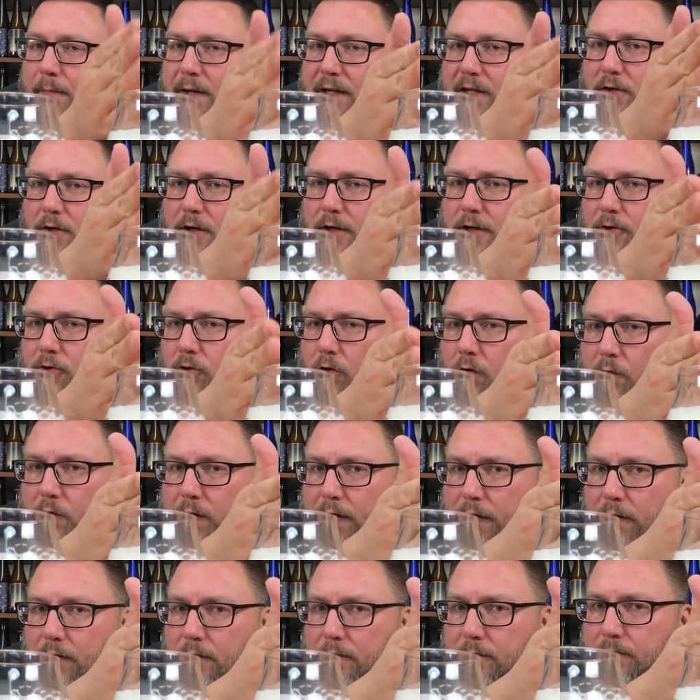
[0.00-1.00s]
bit darker over
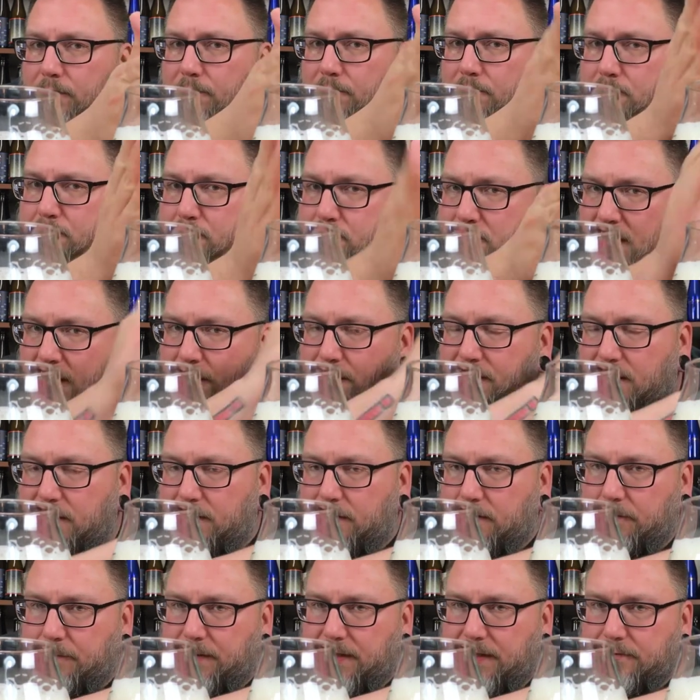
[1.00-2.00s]
here. Maybe a
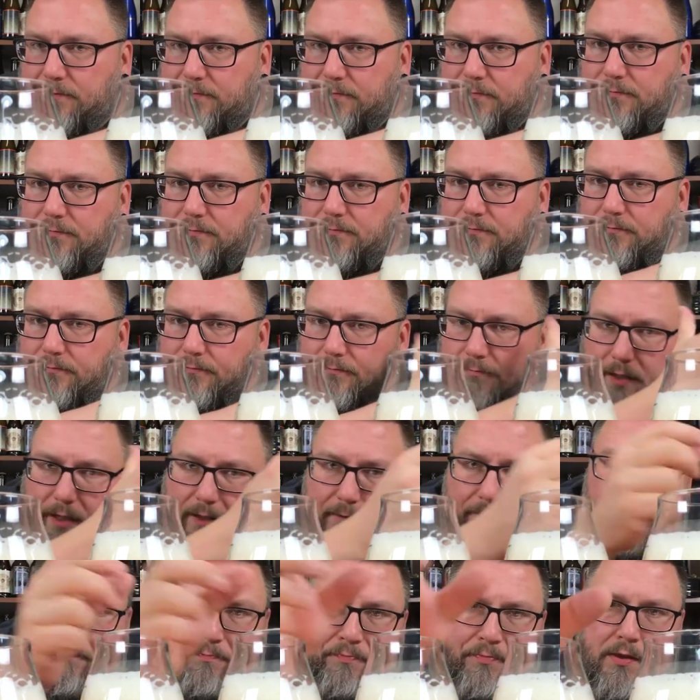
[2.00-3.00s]
little bit.
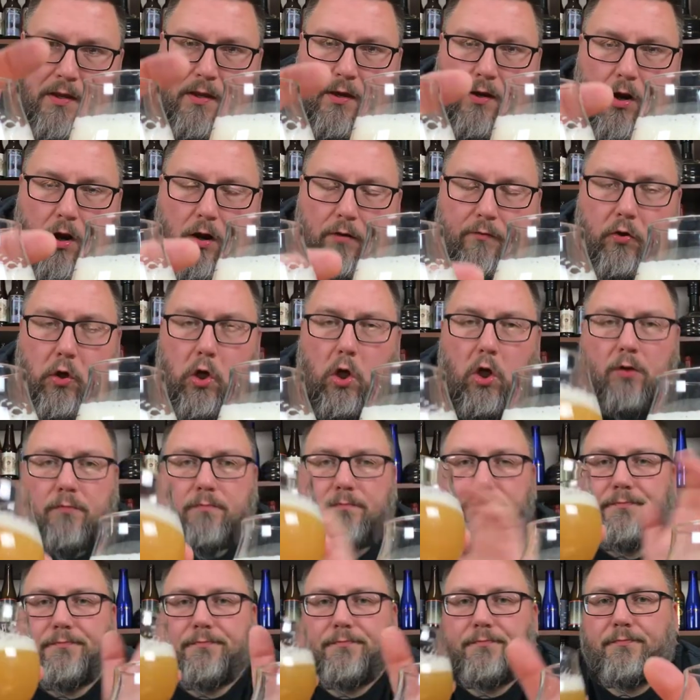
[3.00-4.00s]
But overall,
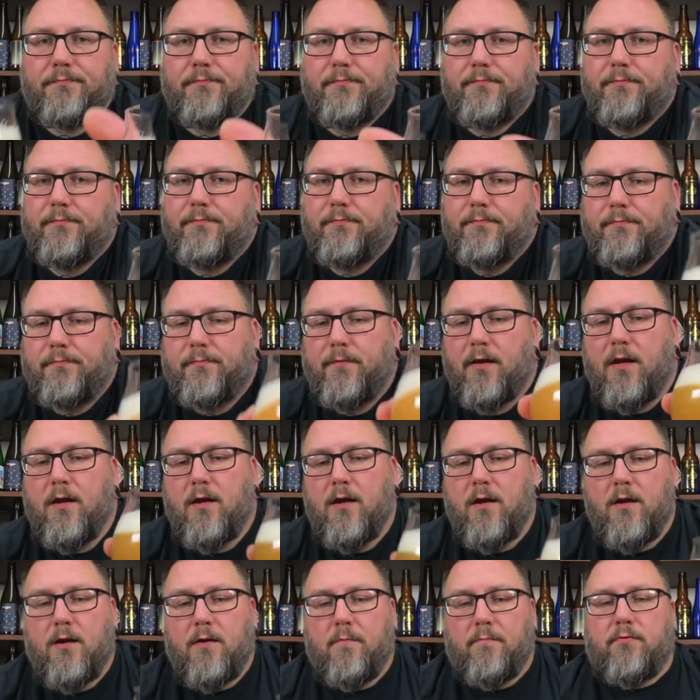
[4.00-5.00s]

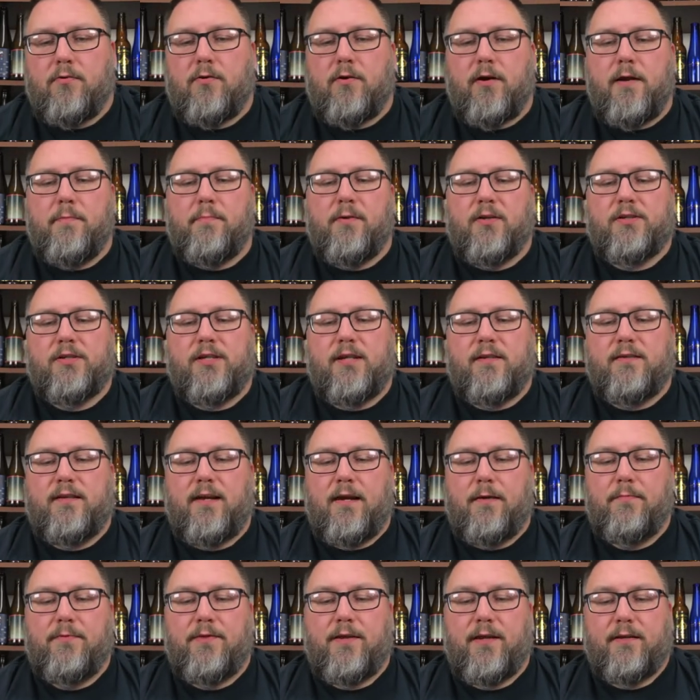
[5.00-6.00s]
pretty much the
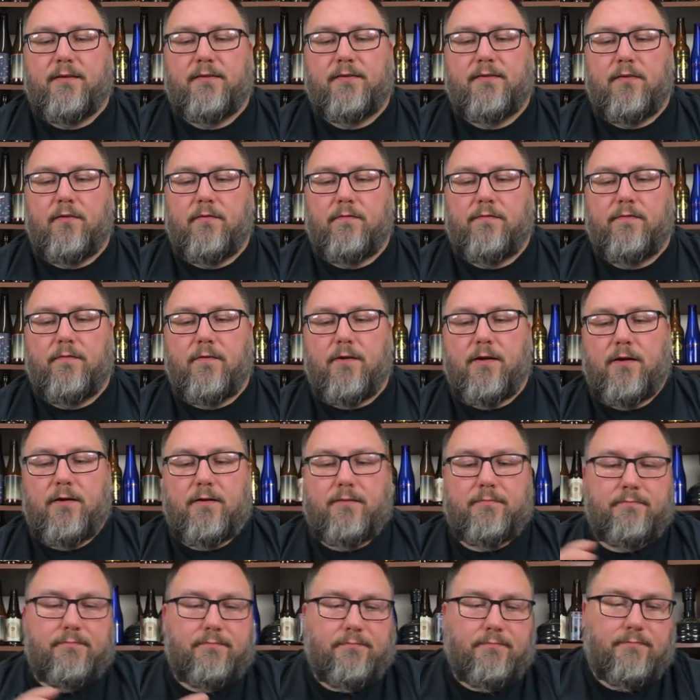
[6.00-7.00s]
same thing so far.
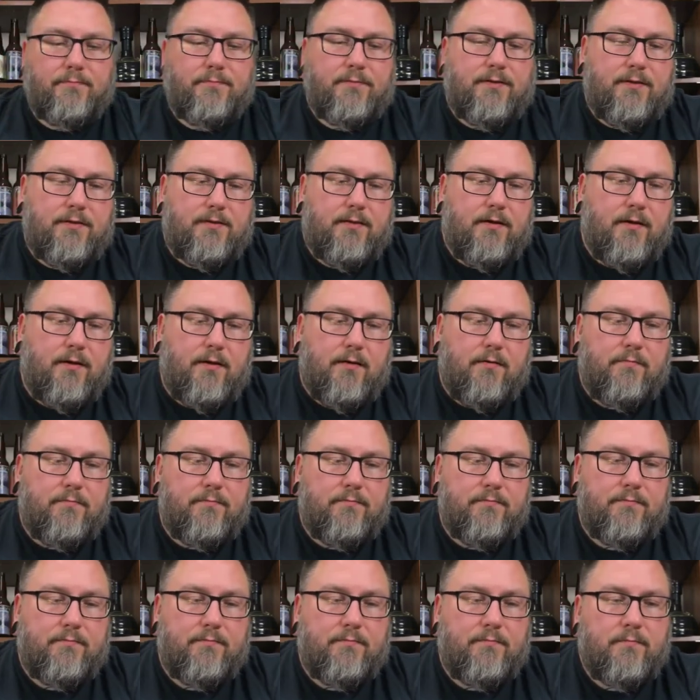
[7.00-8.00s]
So,
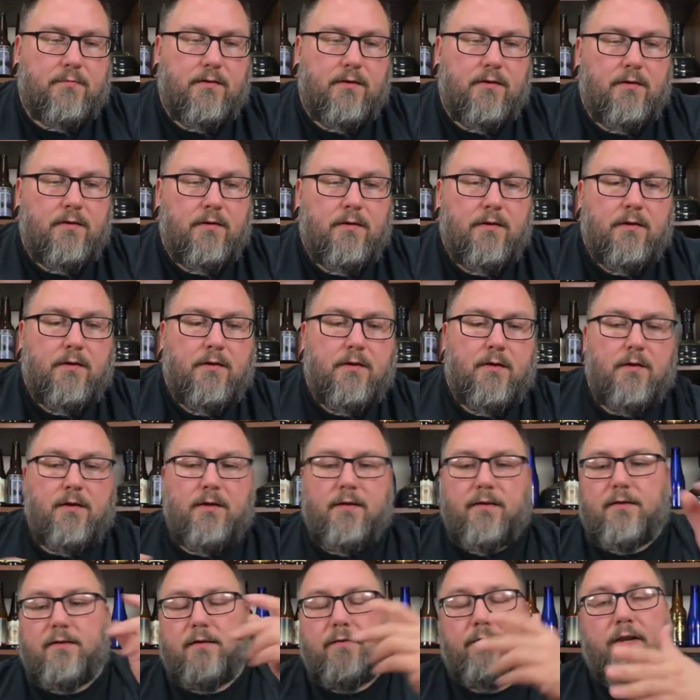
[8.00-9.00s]

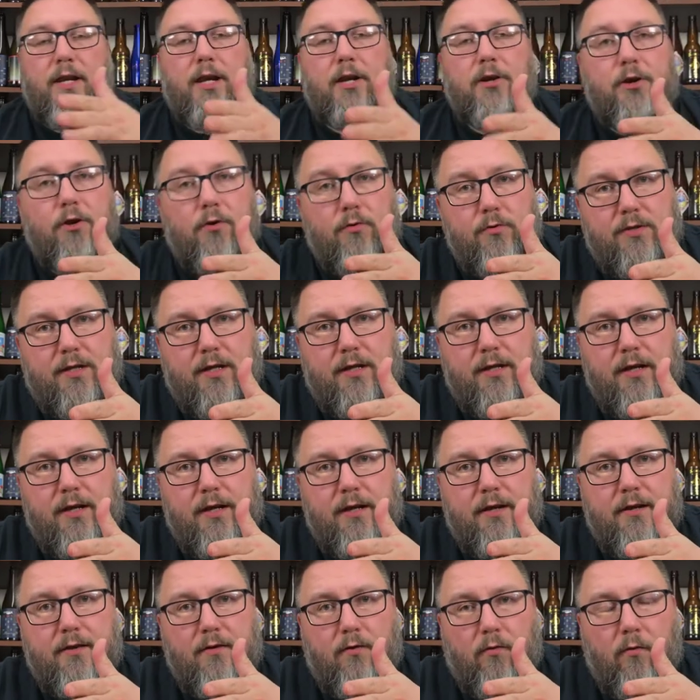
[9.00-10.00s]
see if we get a nose on the
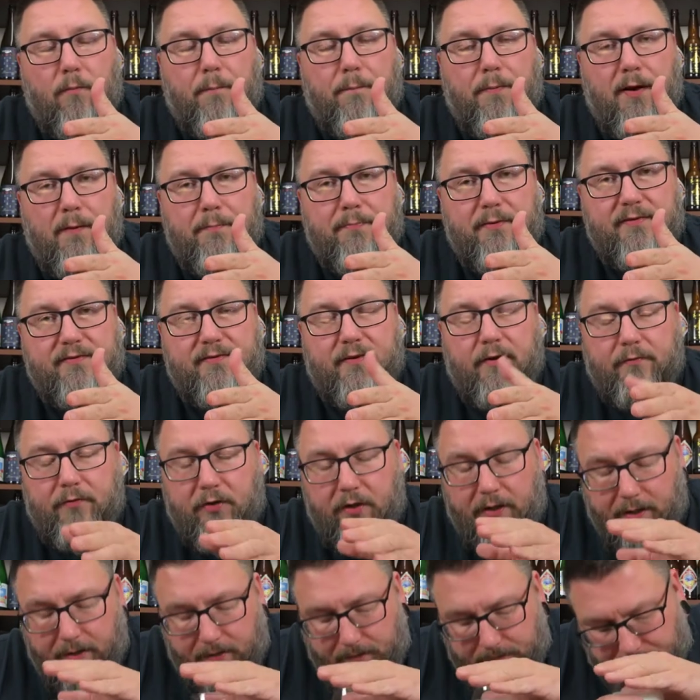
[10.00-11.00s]
old puppies over
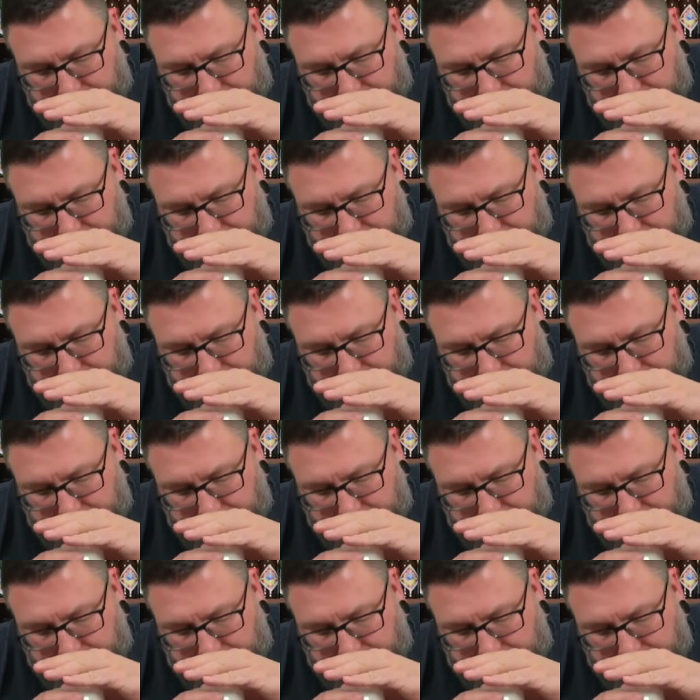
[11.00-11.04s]
here.